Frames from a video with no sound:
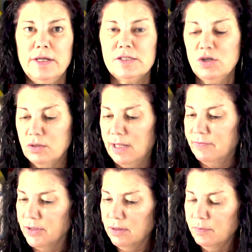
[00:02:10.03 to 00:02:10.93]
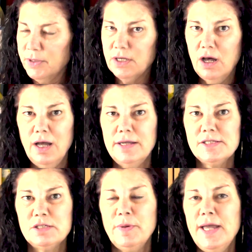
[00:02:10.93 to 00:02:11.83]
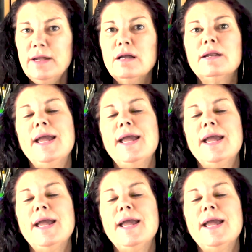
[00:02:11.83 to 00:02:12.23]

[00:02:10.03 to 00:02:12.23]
it's so clever because depending on